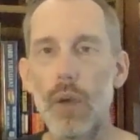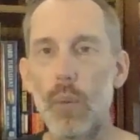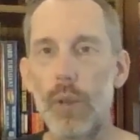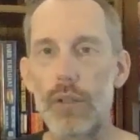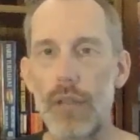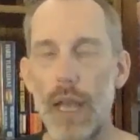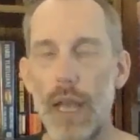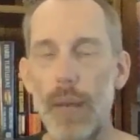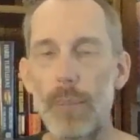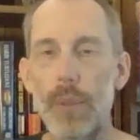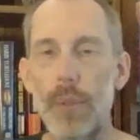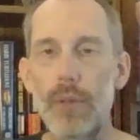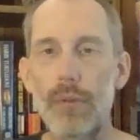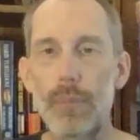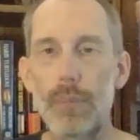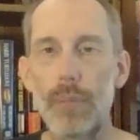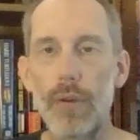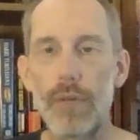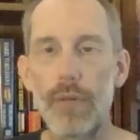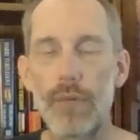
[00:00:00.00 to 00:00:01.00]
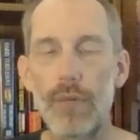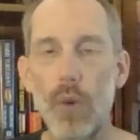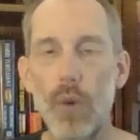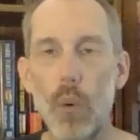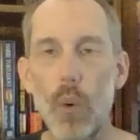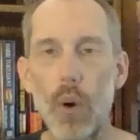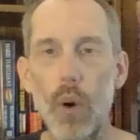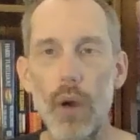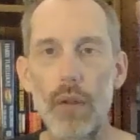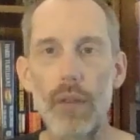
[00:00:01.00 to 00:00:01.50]
which happens
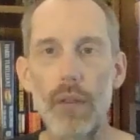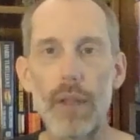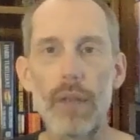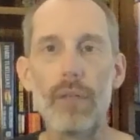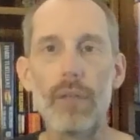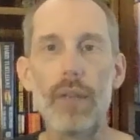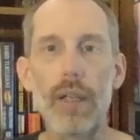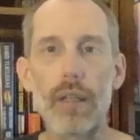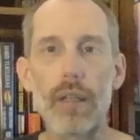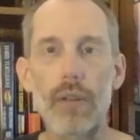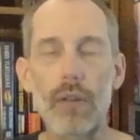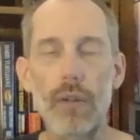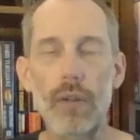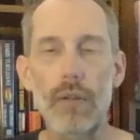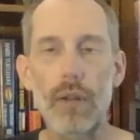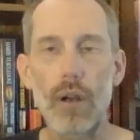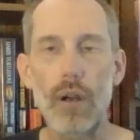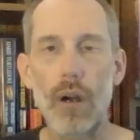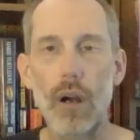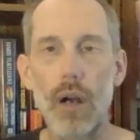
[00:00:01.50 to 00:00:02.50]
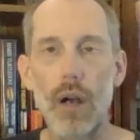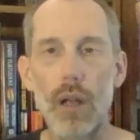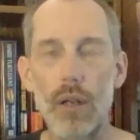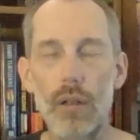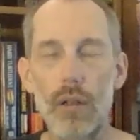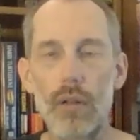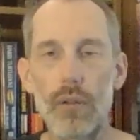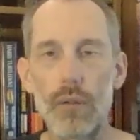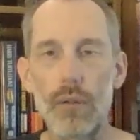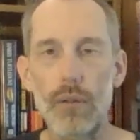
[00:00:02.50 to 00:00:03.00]
before the events of the
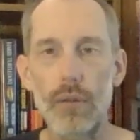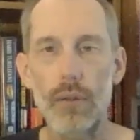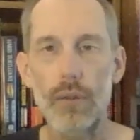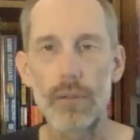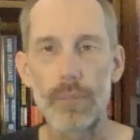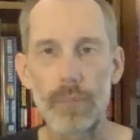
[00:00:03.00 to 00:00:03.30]
Chronicles.